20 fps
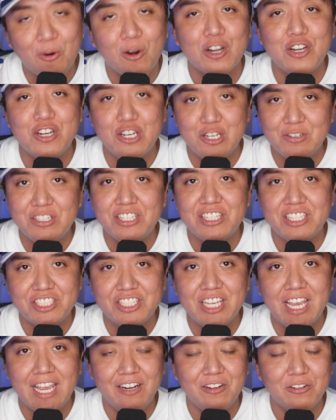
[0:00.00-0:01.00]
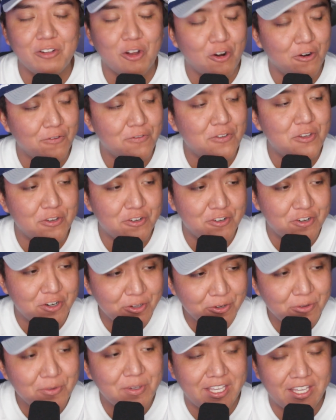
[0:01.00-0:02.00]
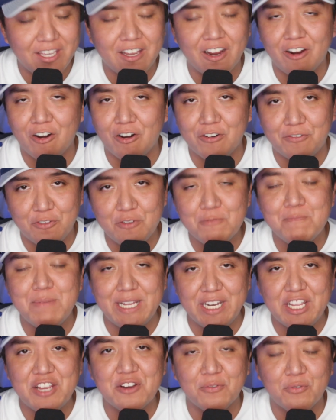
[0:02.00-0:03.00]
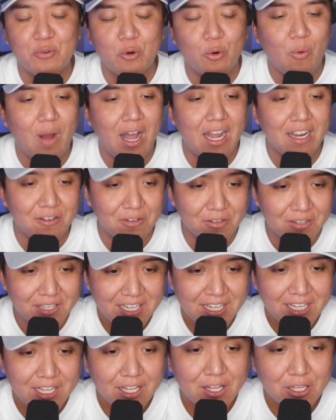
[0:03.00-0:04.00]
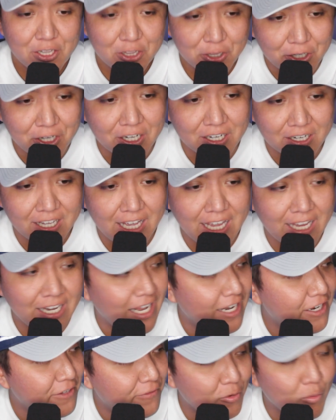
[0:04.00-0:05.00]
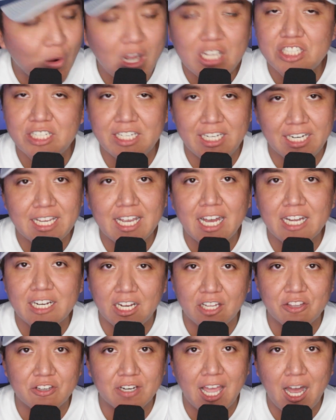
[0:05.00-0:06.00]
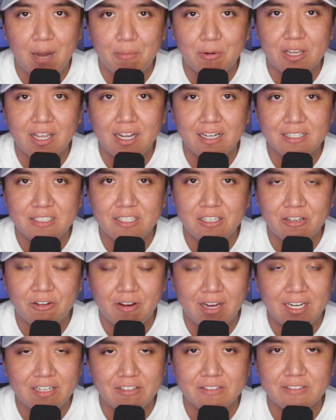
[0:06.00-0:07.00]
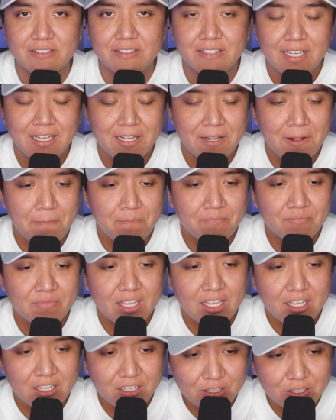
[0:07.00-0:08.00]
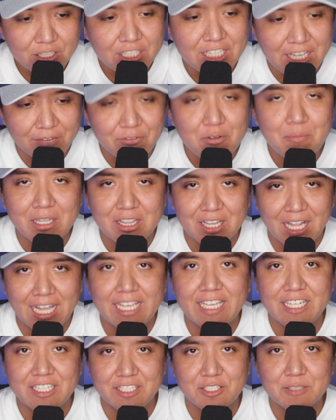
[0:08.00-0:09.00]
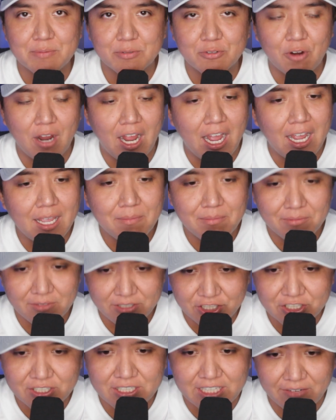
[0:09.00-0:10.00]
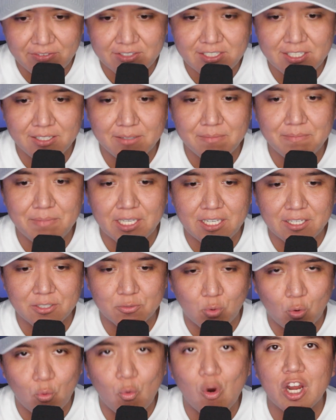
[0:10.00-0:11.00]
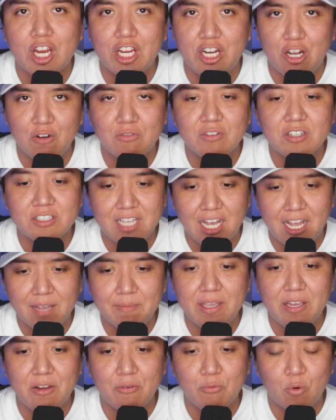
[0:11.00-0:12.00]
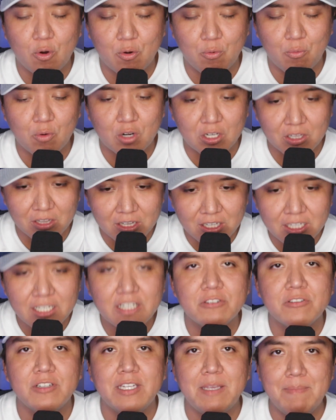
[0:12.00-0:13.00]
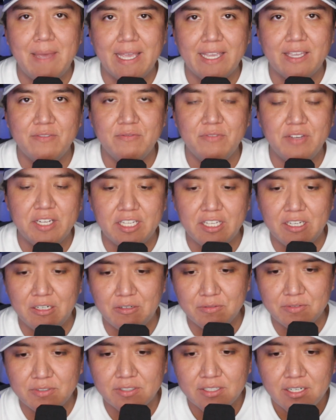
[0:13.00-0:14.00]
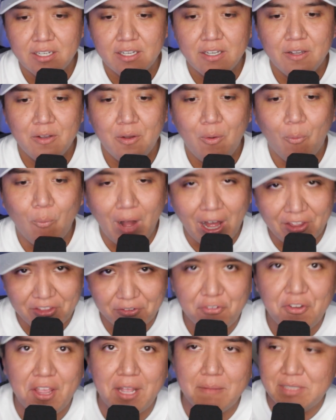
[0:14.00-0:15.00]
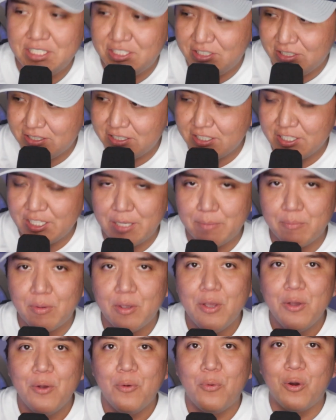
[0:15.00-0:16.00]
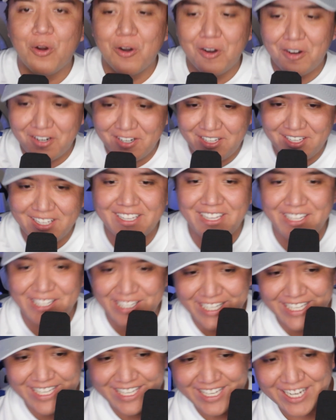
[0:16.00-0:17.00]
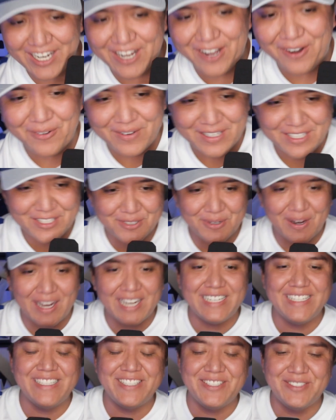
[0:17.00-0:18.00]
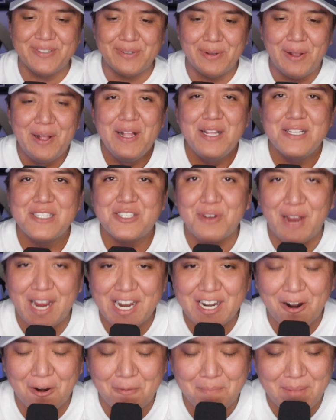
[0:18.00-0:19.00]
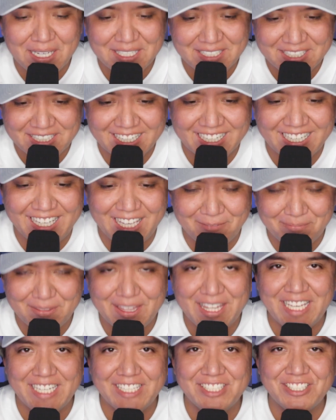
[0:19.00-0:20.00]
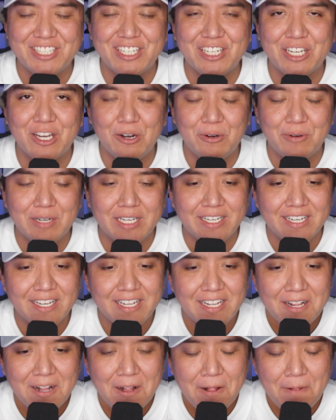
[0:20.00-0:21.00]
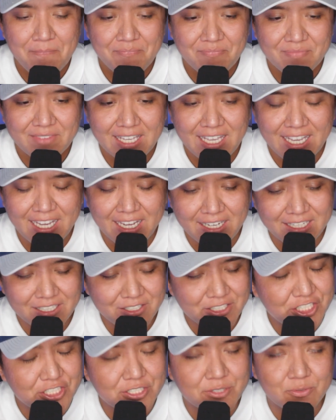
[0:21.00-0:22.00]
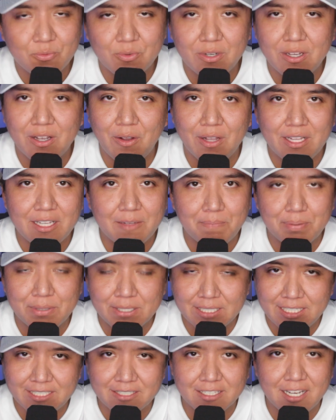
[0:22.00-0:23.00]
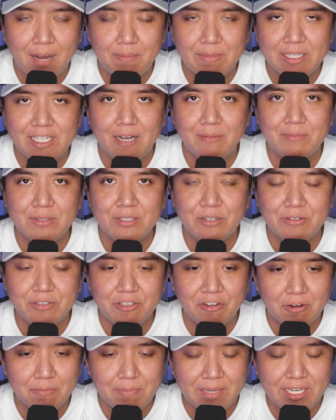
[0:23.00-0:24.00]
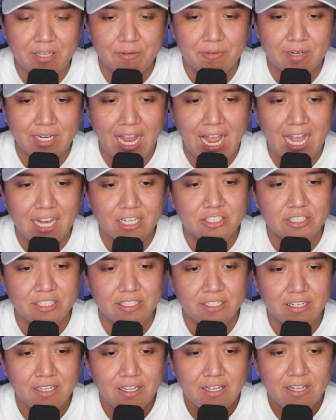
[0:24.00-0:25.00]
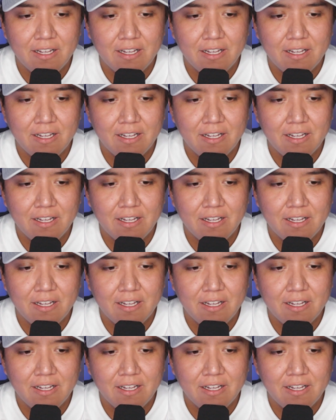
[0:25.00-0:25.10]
are new to the channel, or if you've been here for a while, look, and if you're watching any kind of other Cowboy content creators, give them a like and a subscribe. Just give it to them because we're working overtime here. We're literally making videos while the family's asleep. And trying our best to keep the engine going. And just please comment down below your immediate reaction.